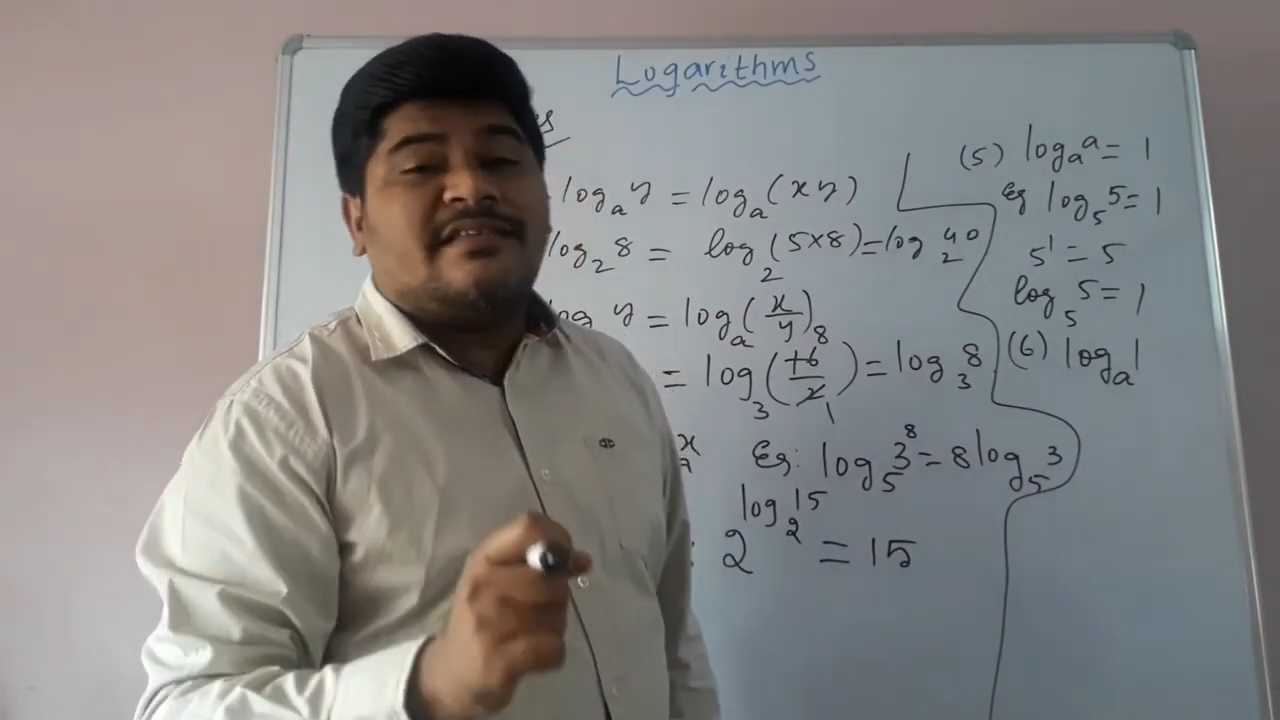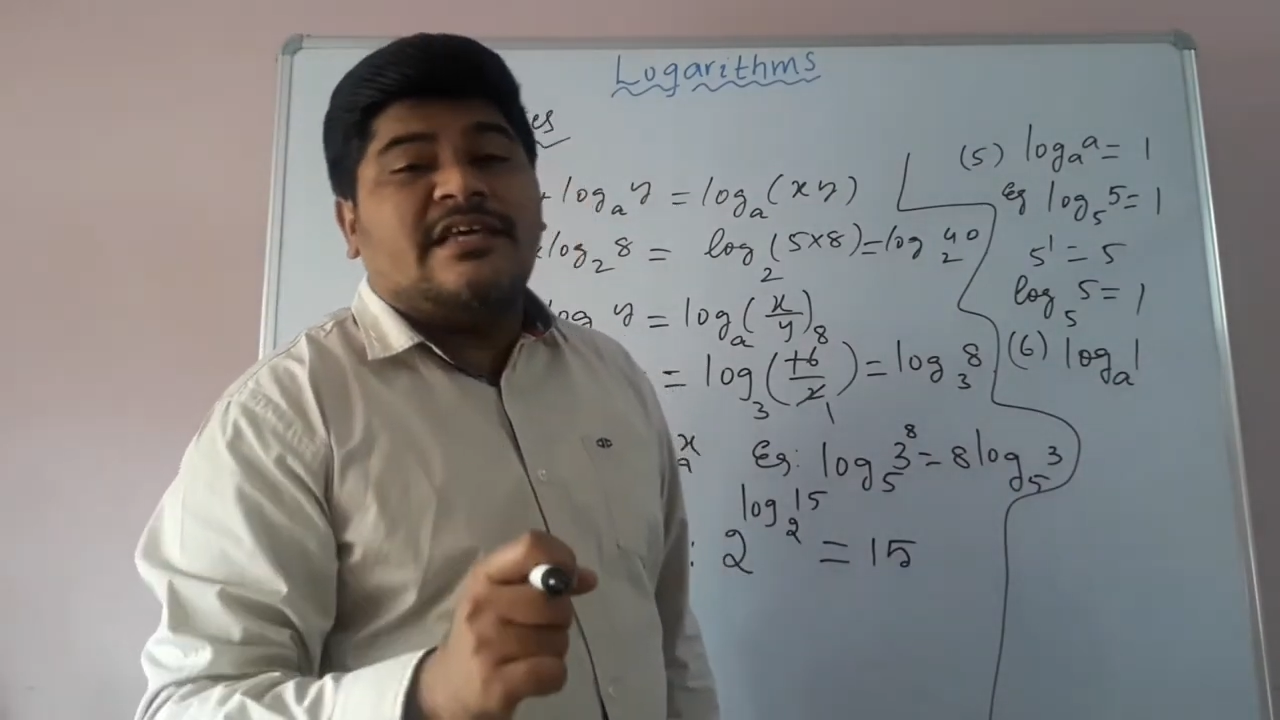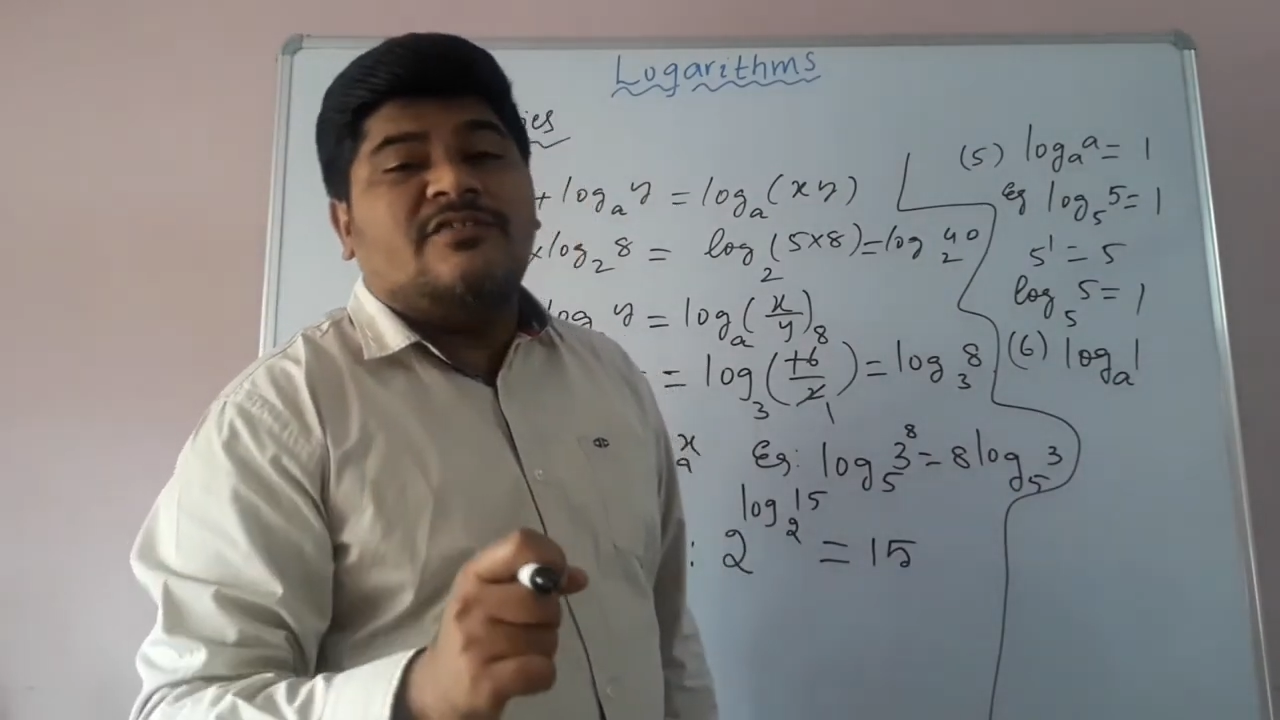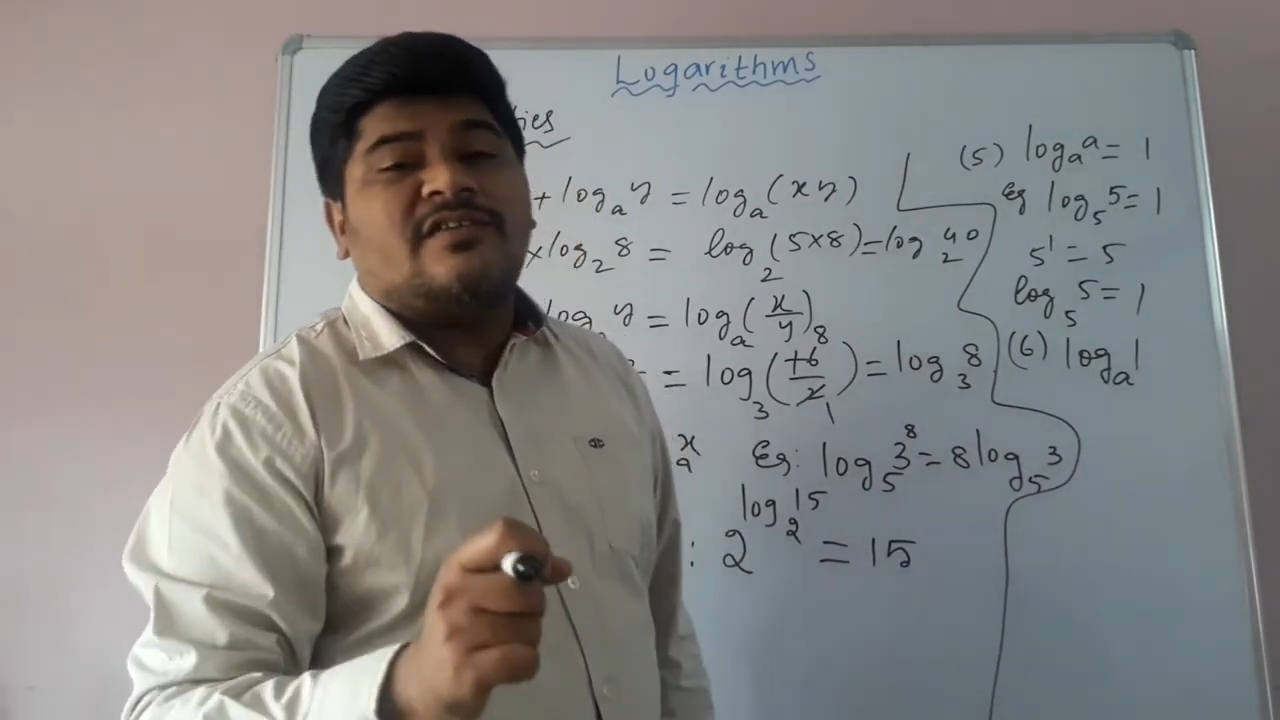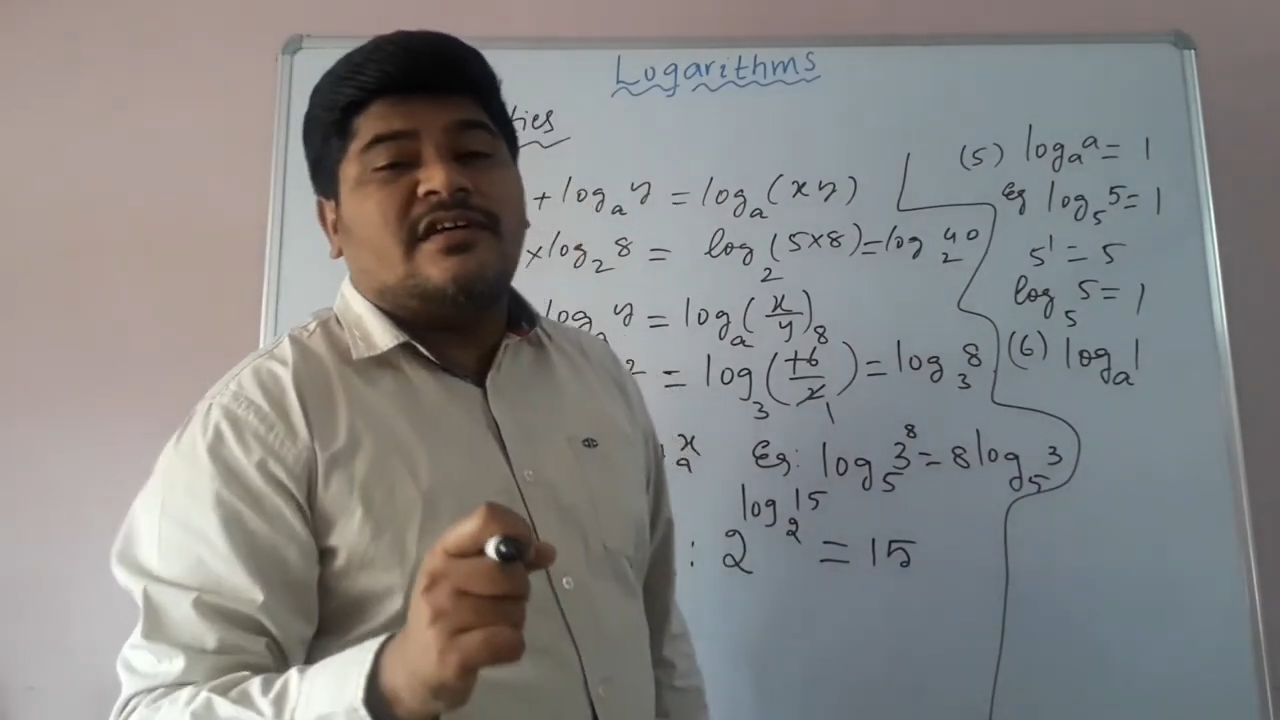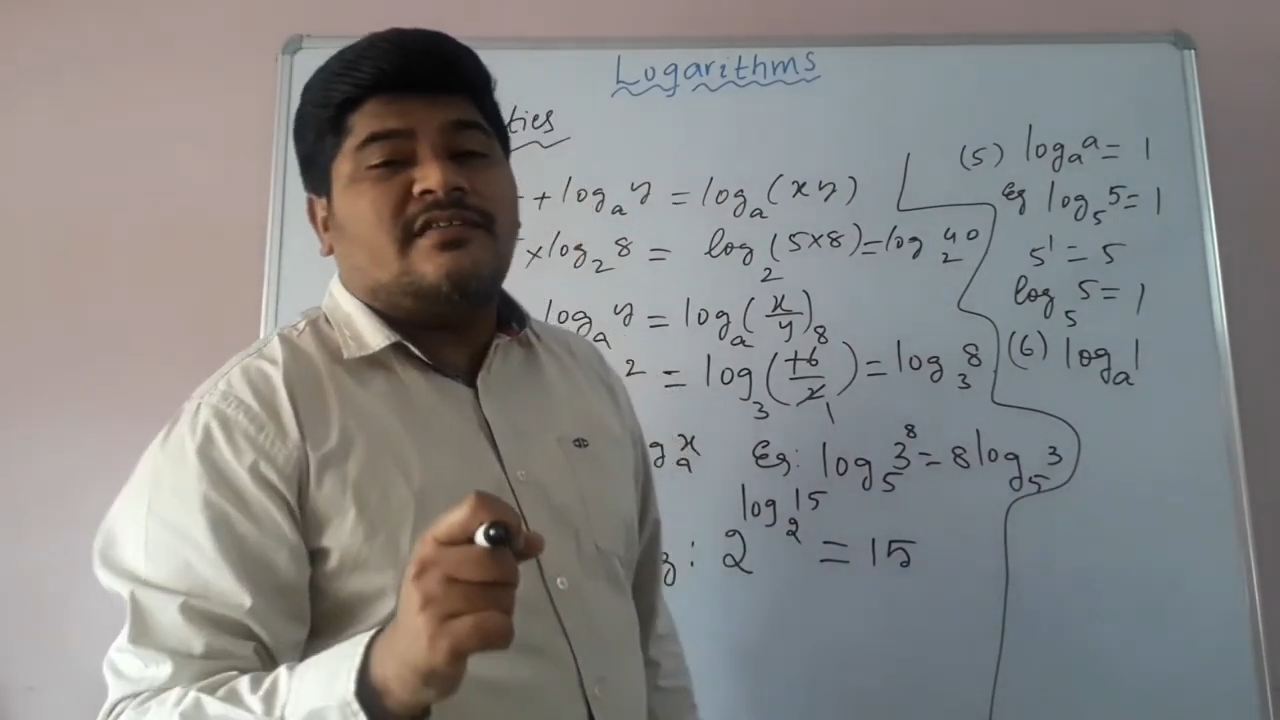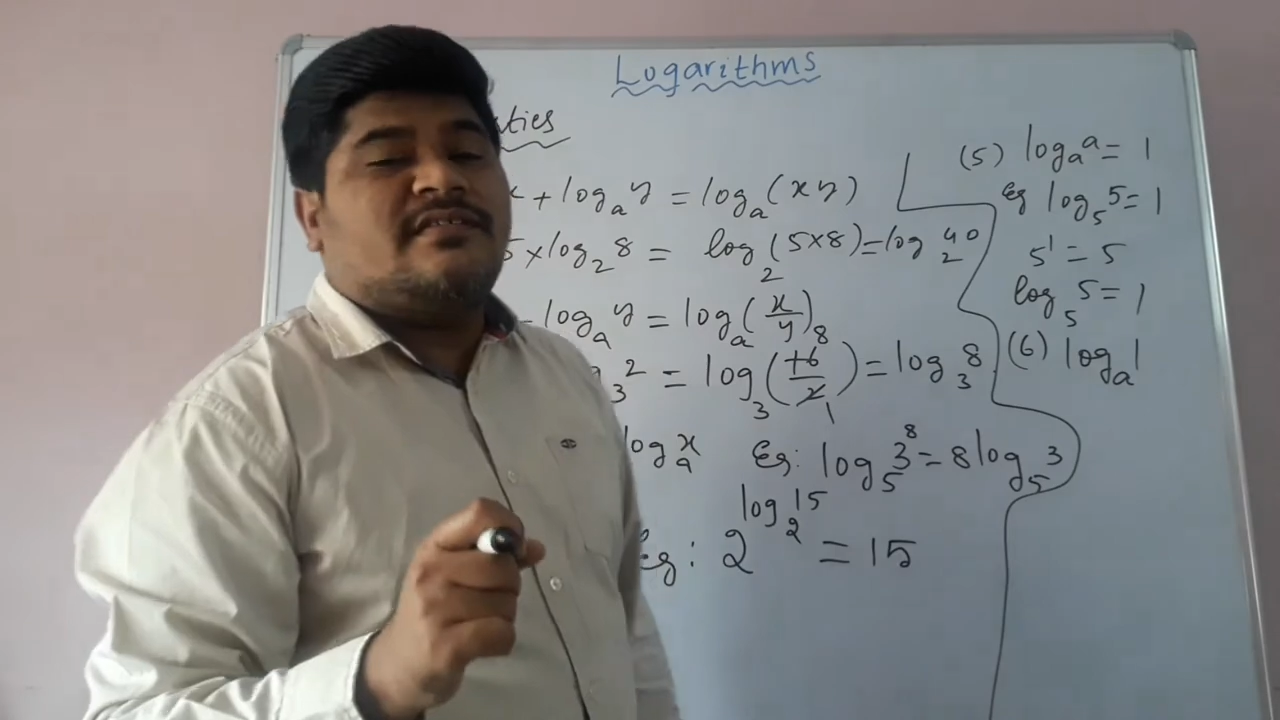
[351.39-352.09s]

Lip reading: gives us